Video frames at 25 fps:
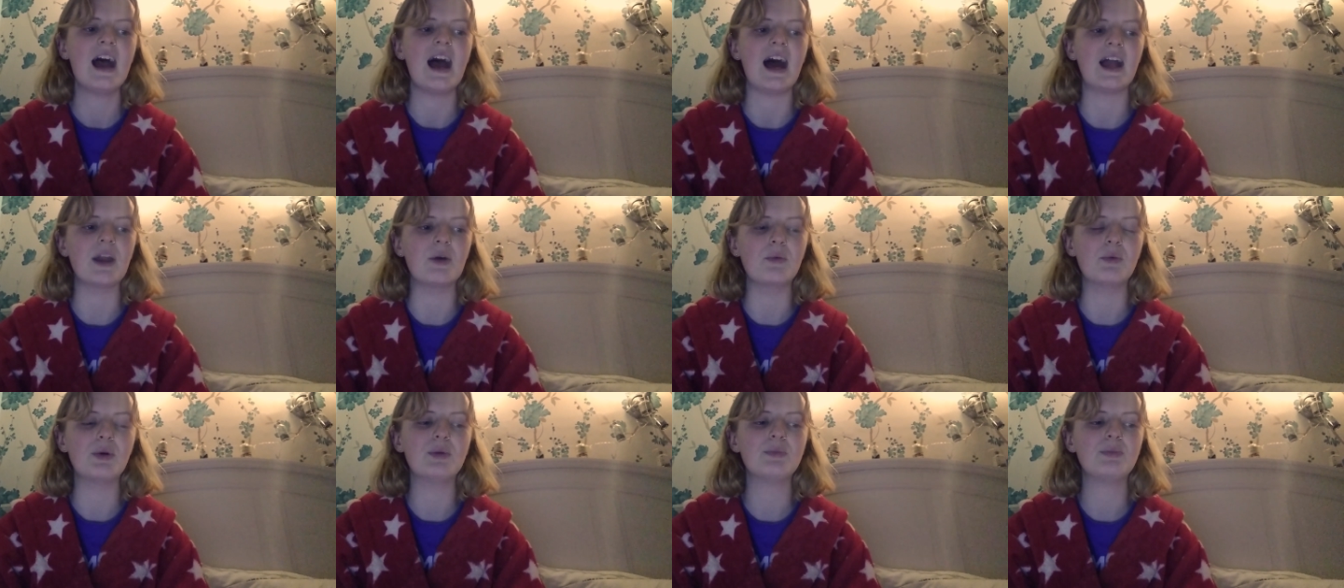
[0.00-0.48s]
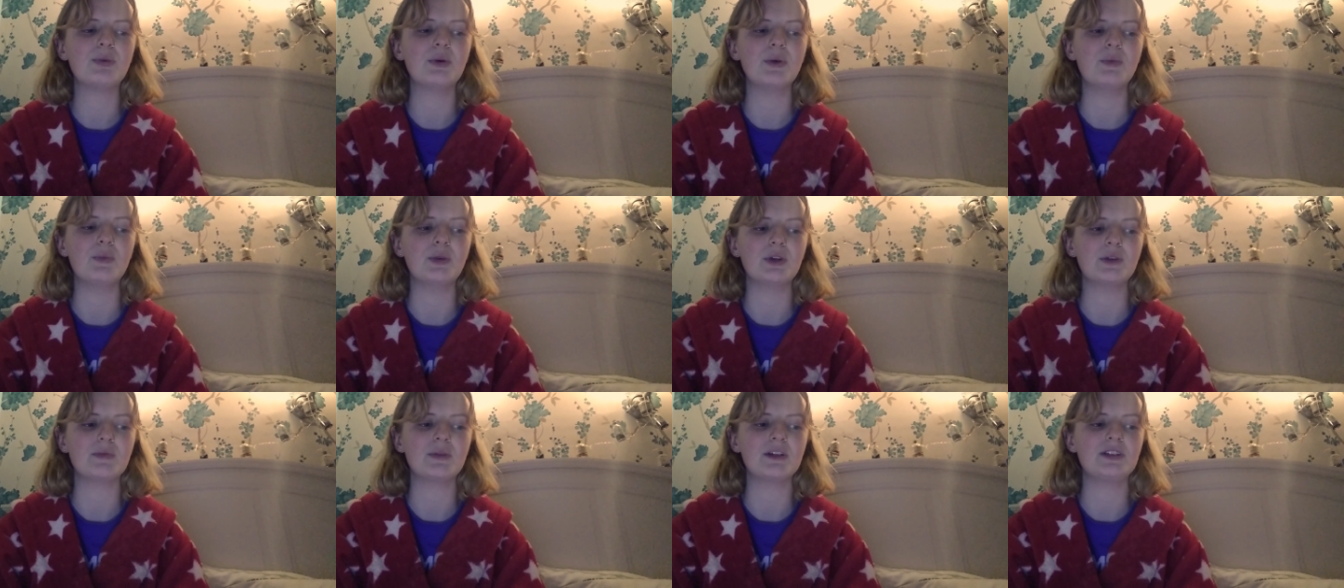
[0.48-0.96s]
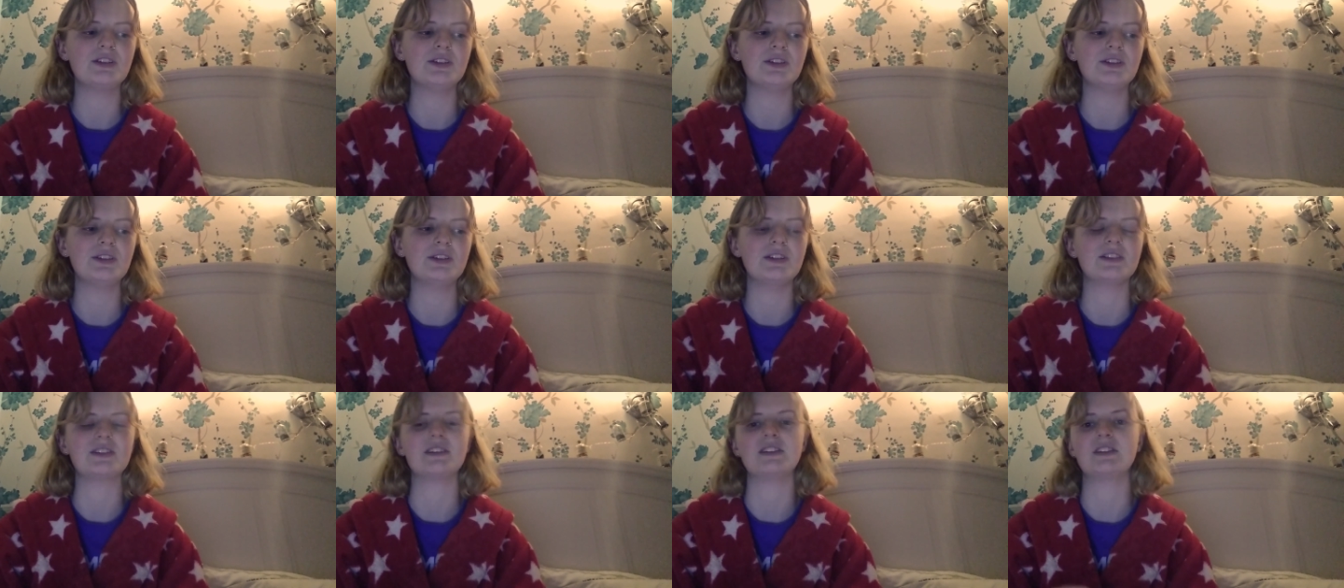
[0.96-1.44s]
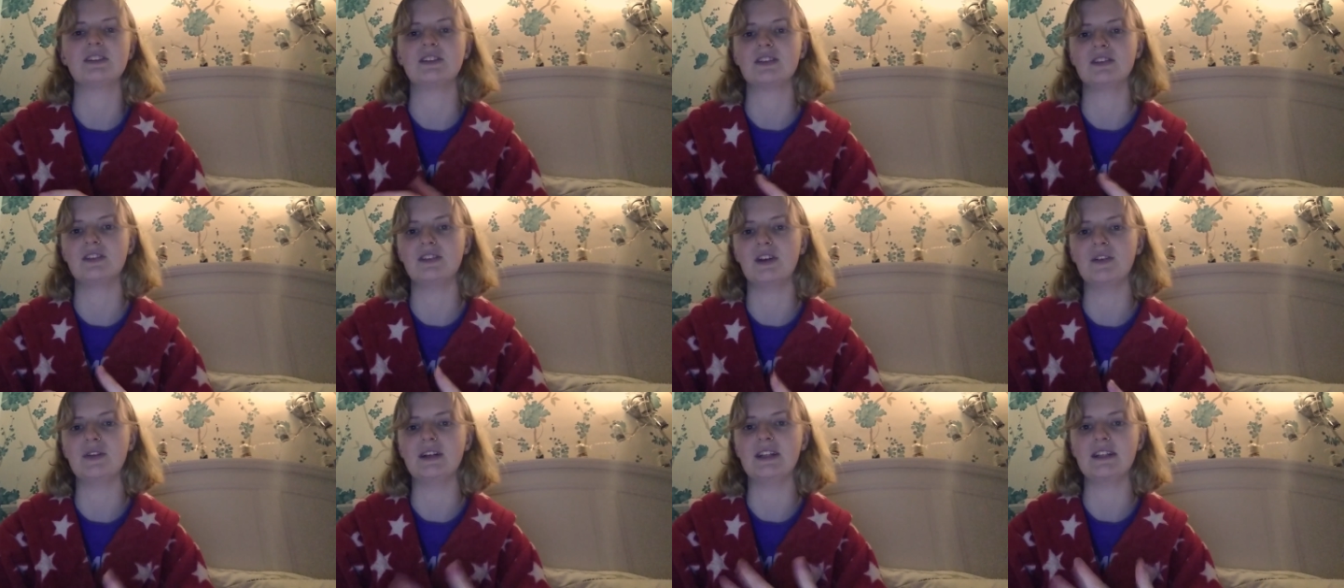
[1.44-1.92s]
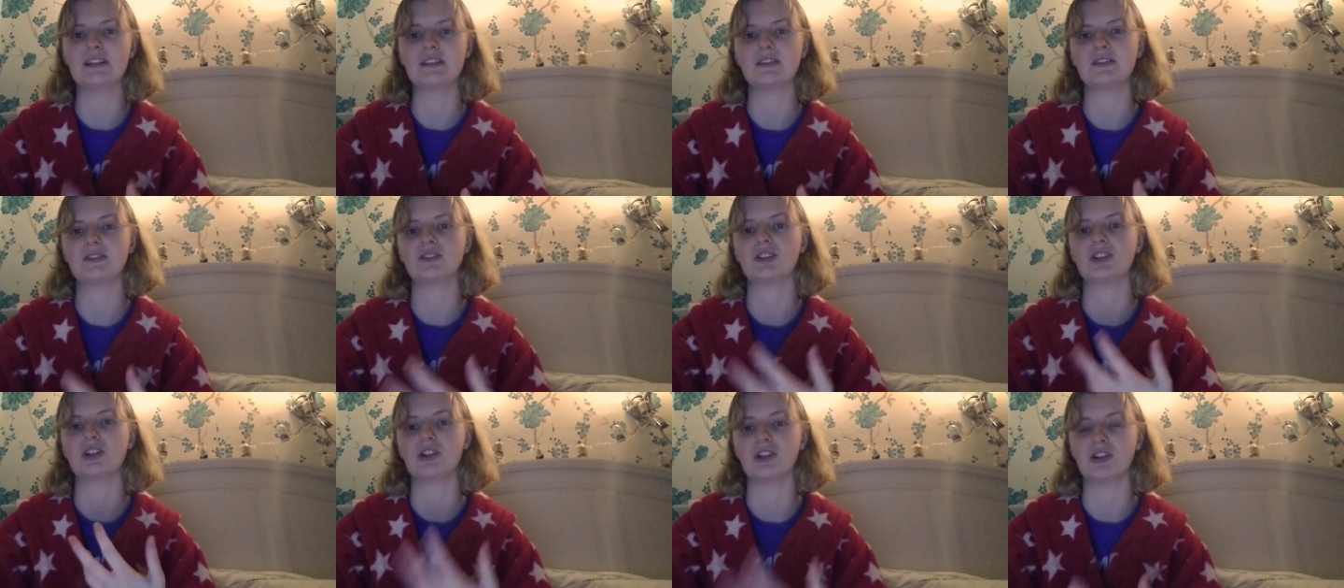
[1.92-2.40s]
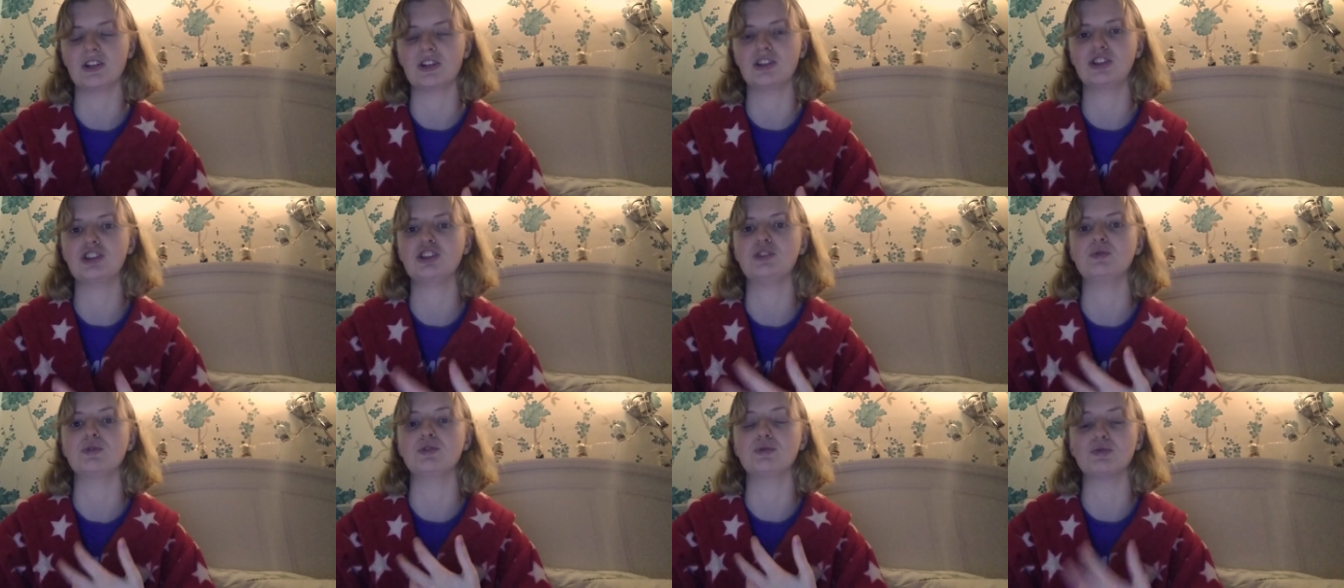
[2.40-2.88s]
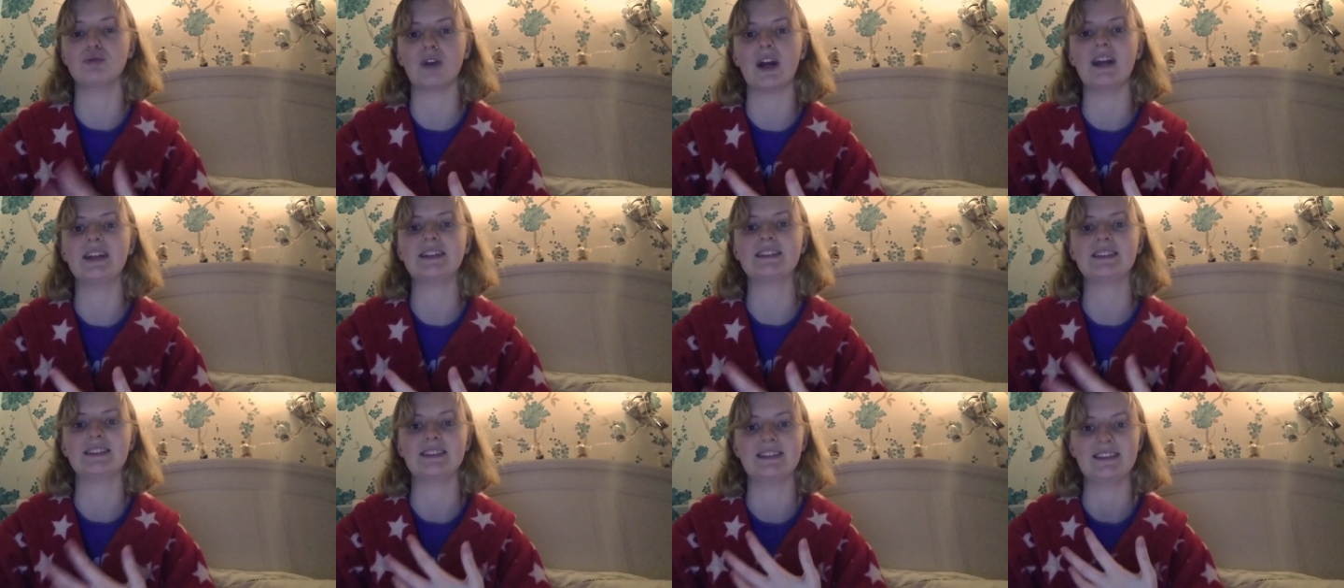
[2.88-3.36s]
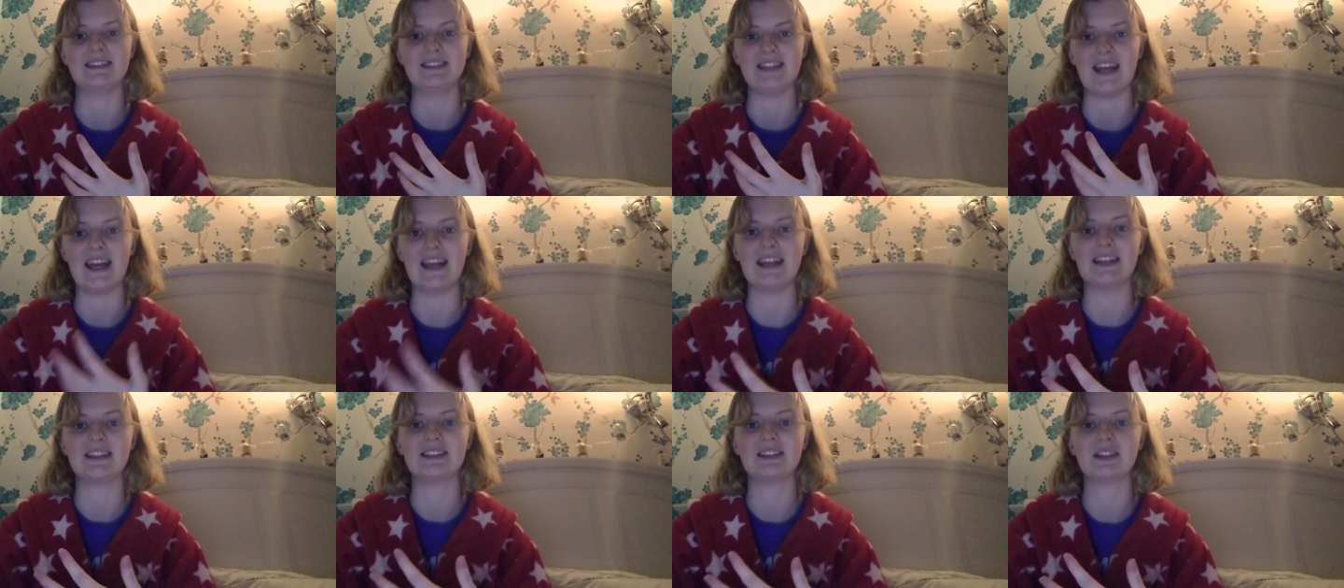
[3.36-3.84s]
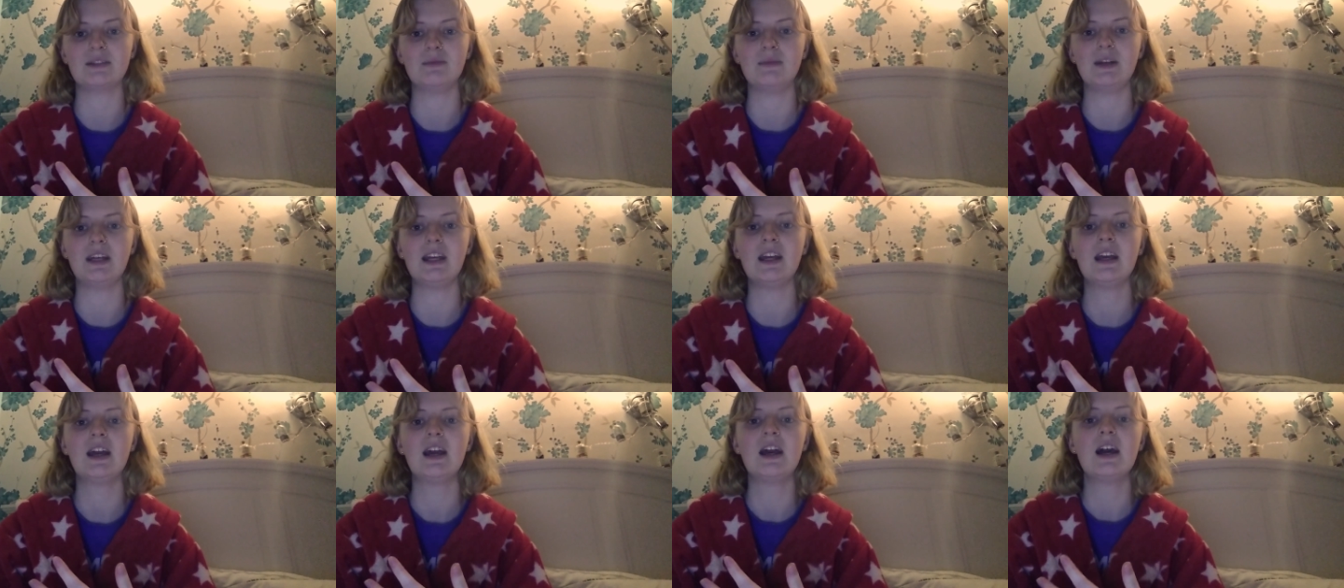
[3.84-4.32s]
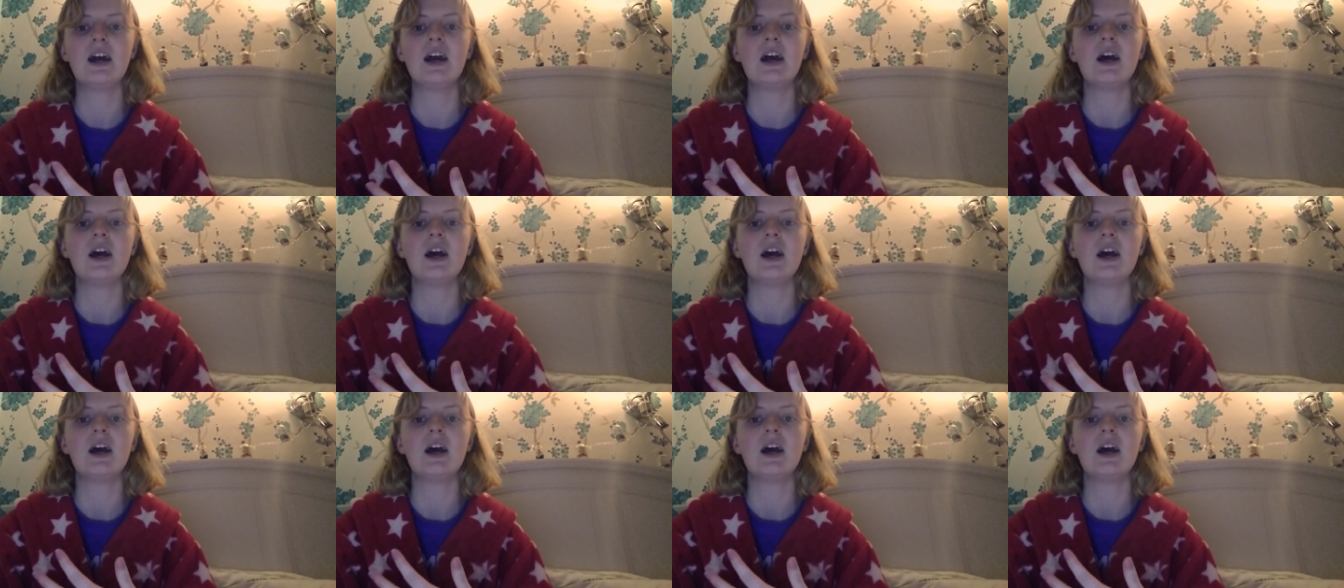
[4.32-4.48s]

And at one point one of my tutors, and this is no insult to her, she was right to say it to me